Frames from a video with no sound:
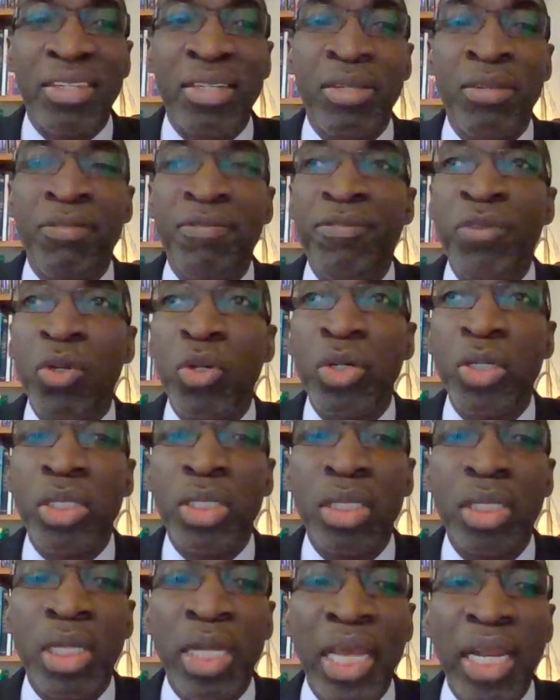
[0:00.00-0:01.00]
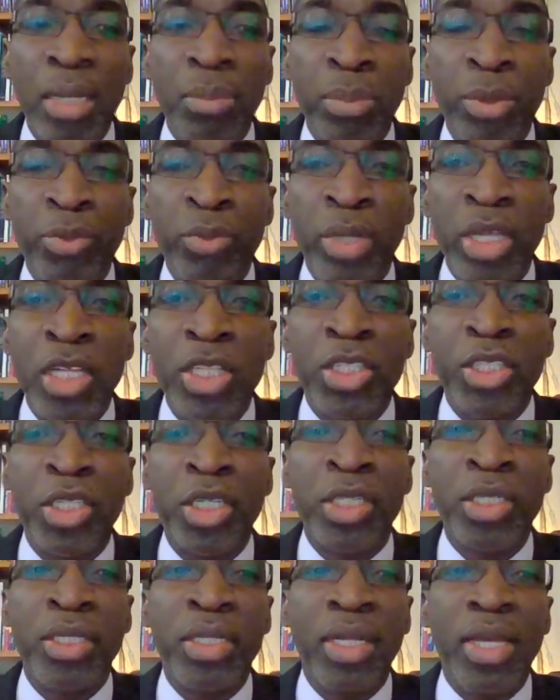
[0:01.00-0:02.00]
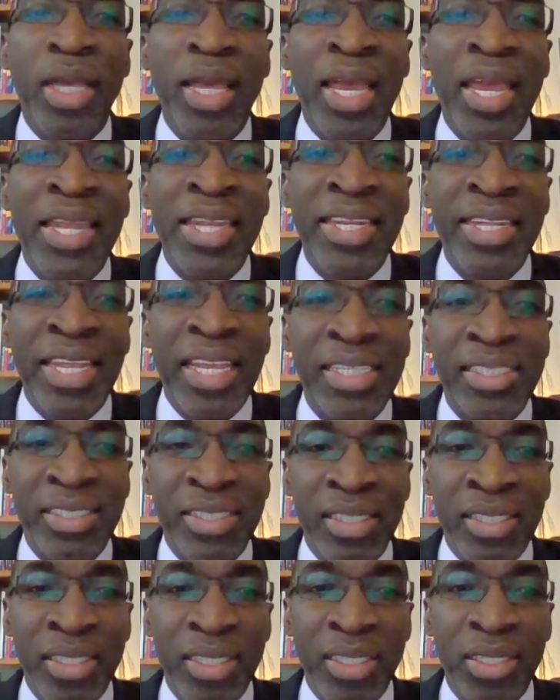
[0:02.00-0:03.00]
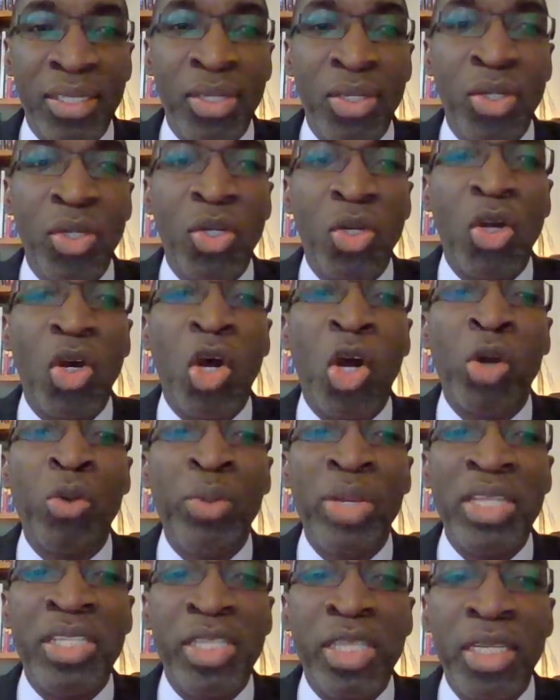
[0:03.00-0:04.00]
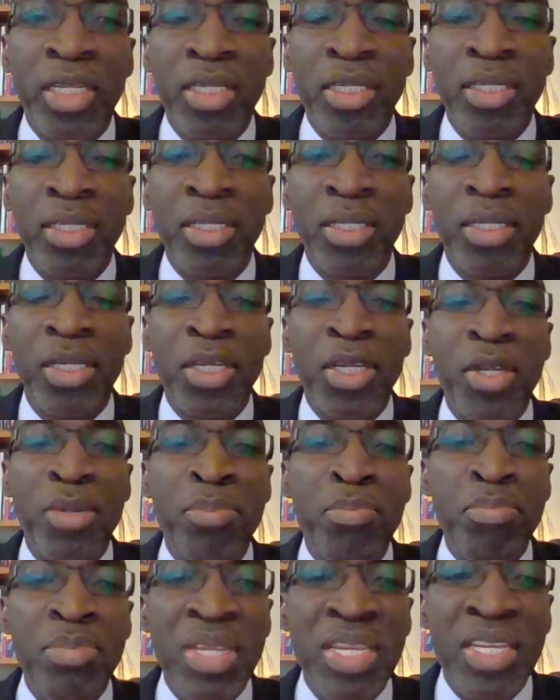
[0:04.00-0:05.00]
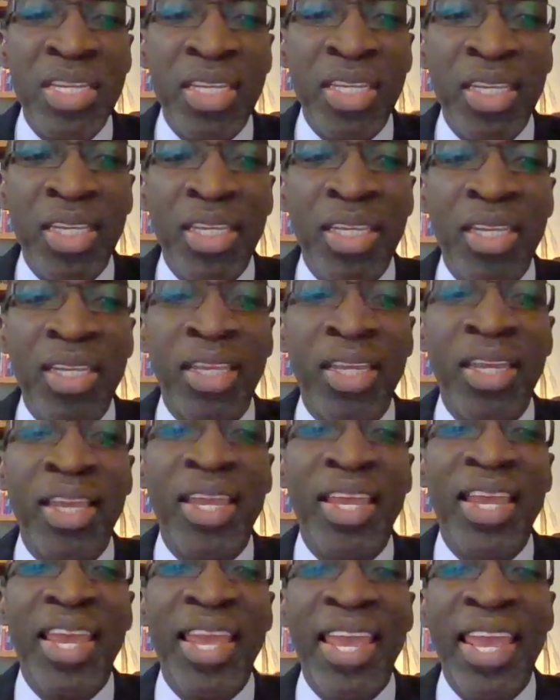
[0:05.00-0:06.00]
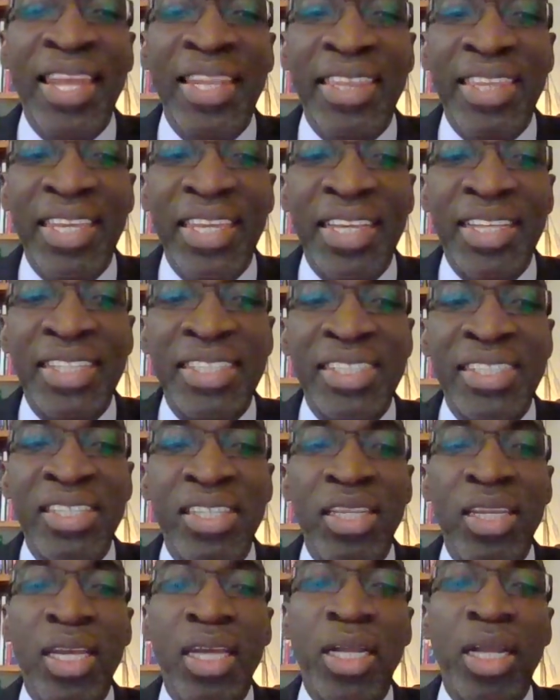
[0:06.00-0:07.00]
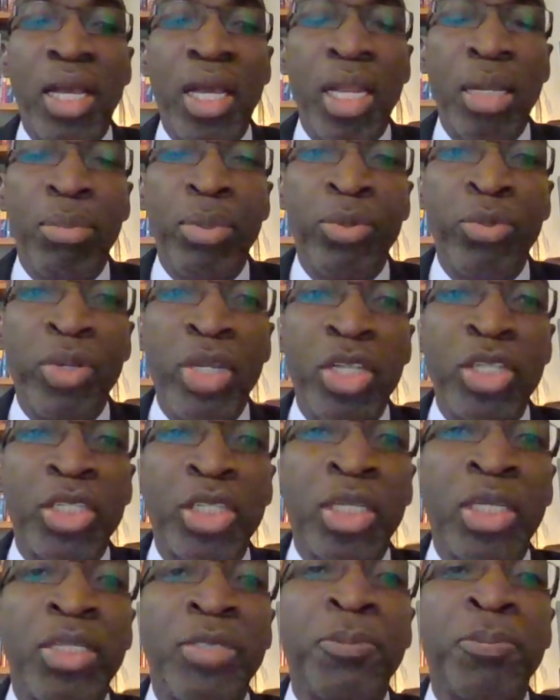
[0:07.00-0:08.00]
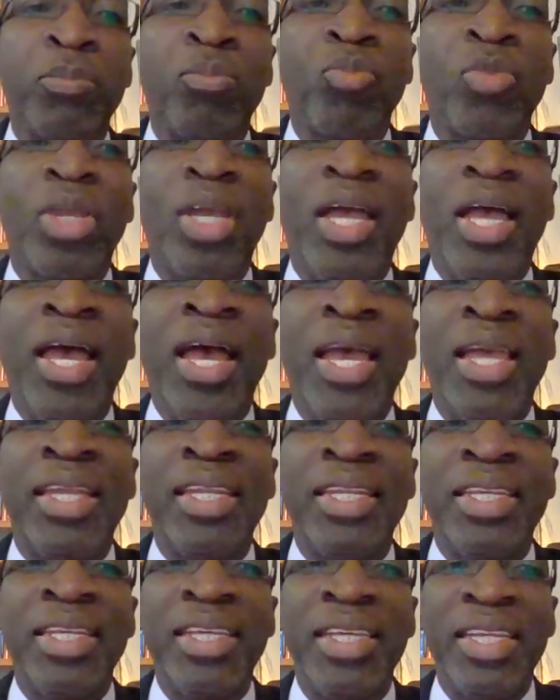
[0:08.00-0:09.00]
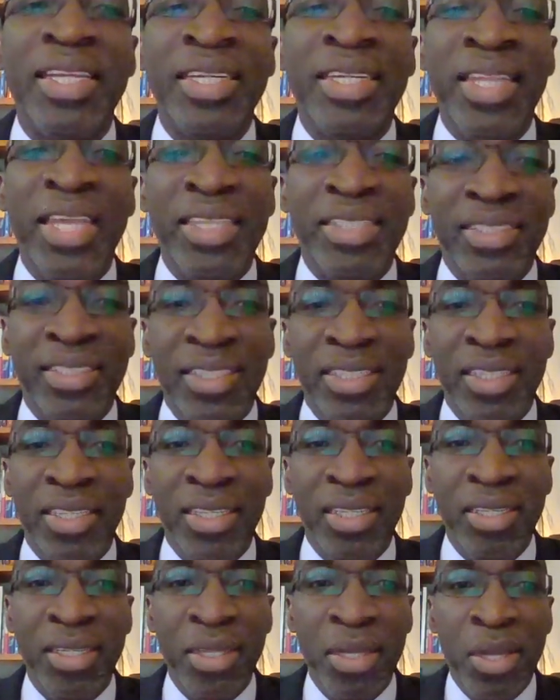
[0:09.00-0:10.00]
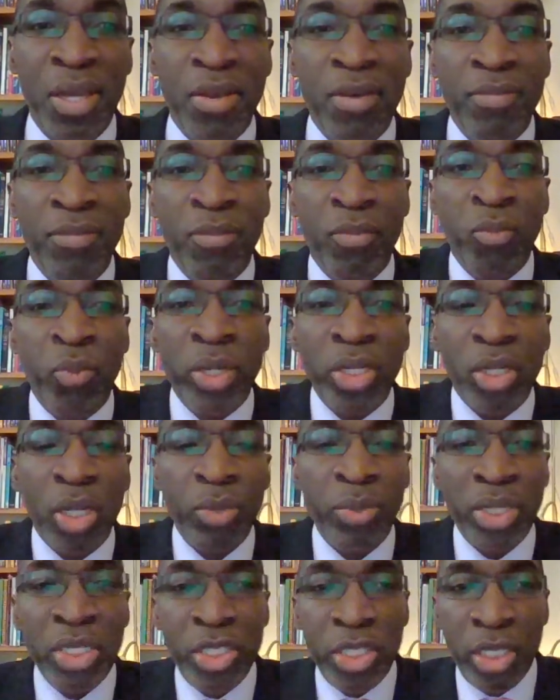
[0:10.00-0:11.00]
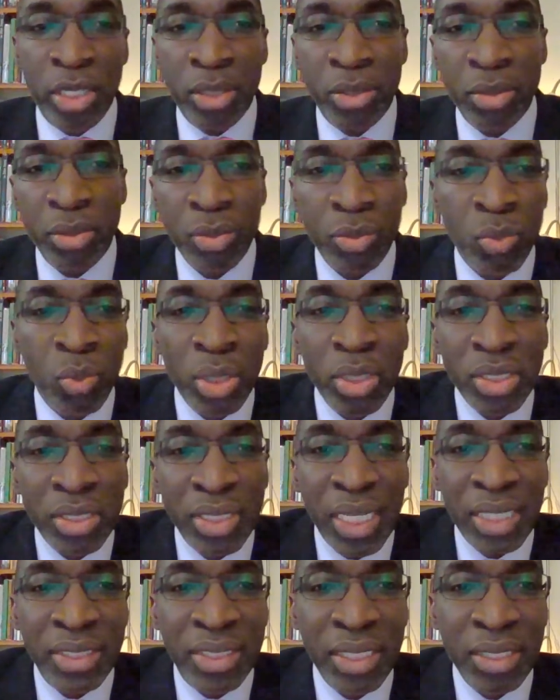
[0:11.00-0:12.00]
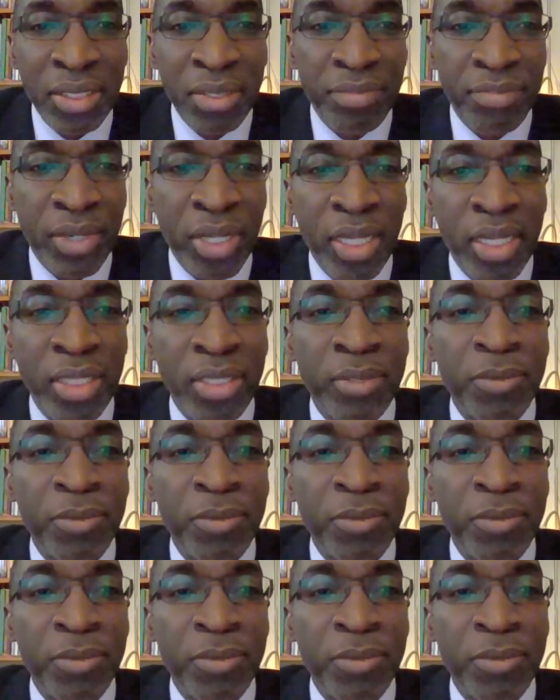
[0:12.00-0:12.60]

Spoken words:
The fourth, collaboration and destiny. Origin, meaning, ethics, collaboration, and destiny. With origin, what does that signify?